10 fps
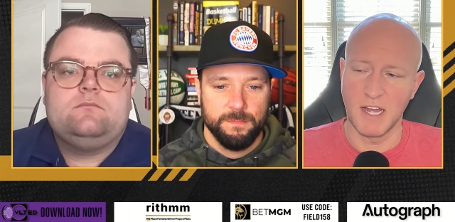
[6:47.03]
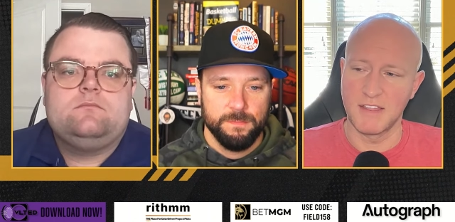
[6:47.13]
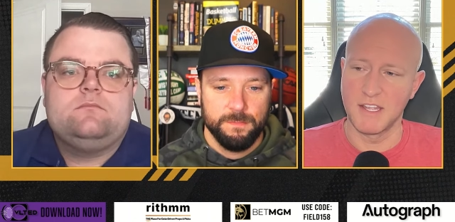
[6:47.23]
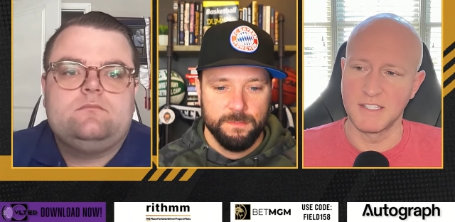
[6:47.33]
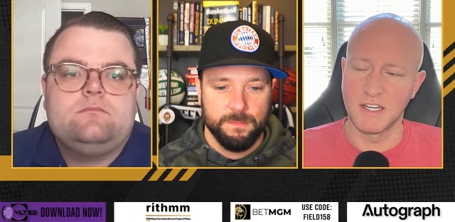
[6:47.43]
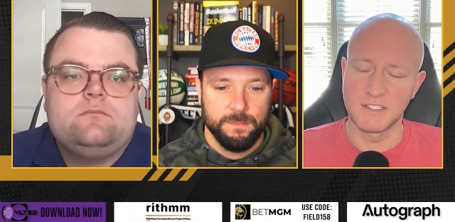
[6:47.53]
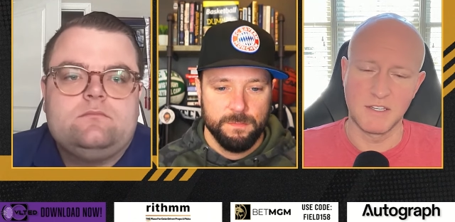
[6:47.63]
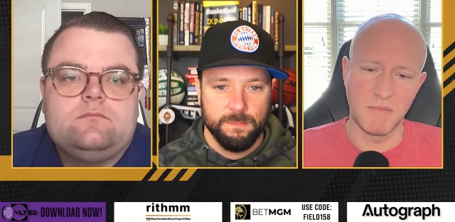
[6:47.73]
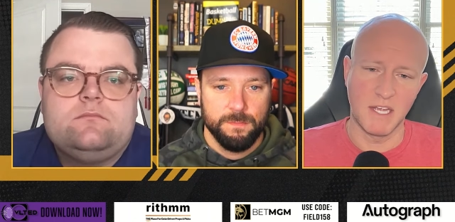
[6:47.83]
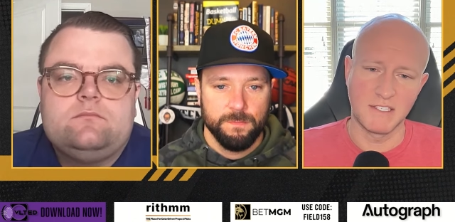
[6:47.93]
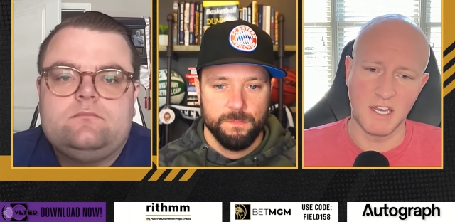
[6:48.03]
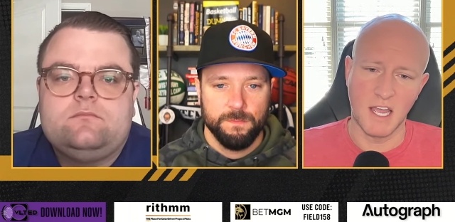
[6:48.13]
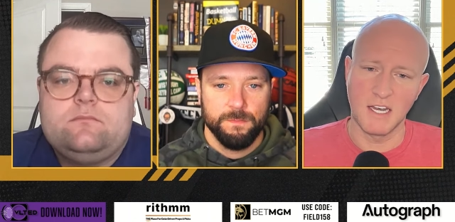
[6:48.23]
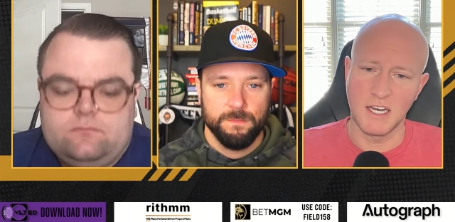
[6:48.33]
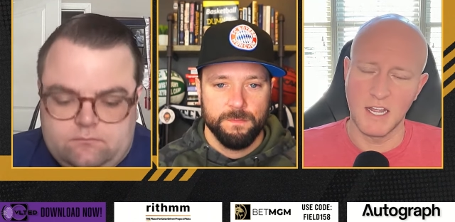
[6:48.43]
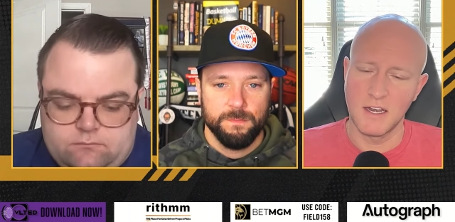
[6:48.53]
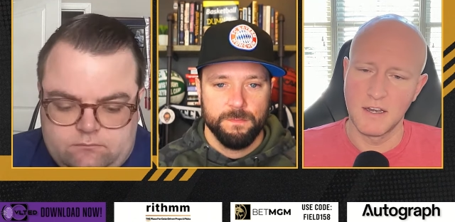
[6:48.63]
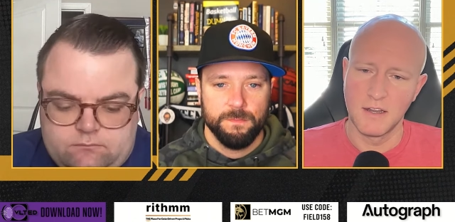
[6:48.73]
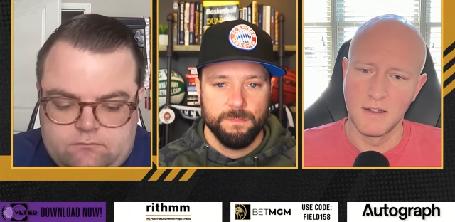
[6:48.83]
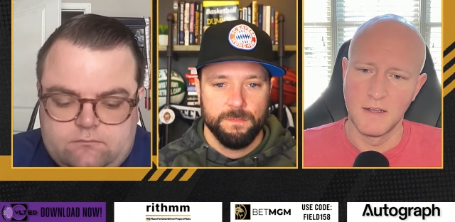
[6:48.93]
Speaker 1: I, I think Dusty May's a candidate,
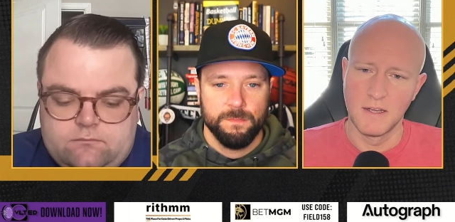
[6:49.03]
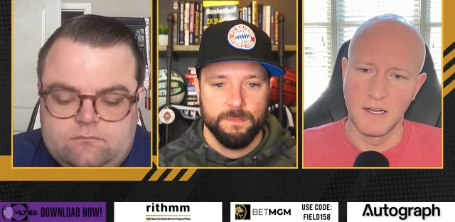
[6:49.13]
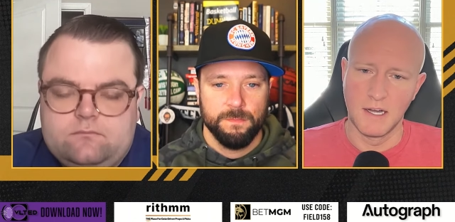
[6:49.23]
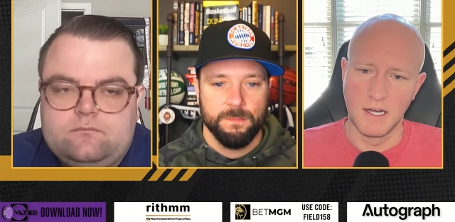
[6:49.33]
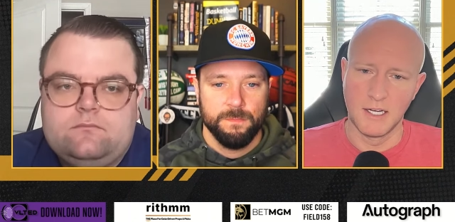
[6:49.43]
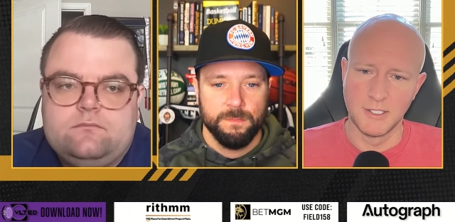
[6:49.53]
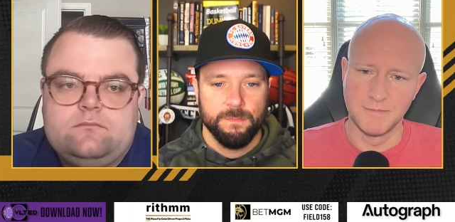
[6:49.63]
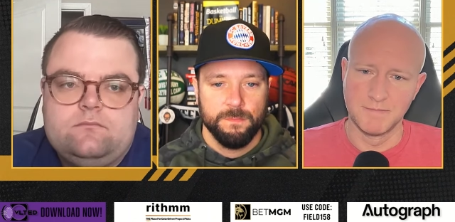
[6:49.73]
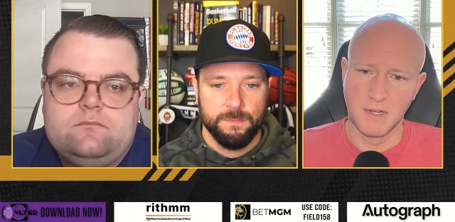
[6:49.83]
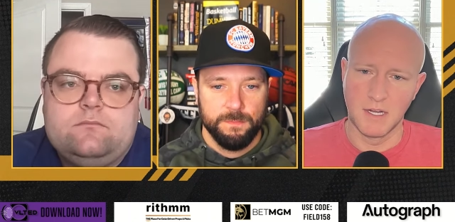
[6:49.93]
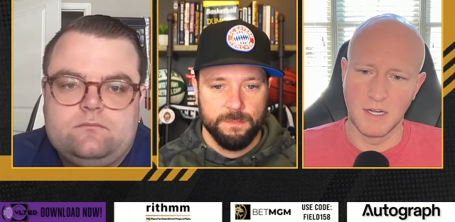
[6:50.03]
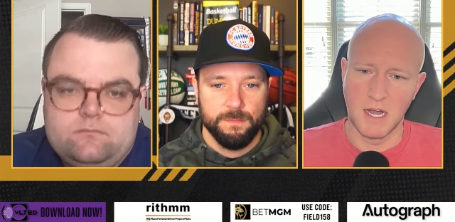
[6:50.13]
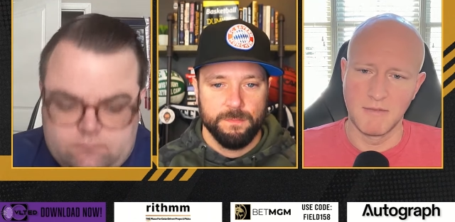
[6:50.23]
um, mm-hmm.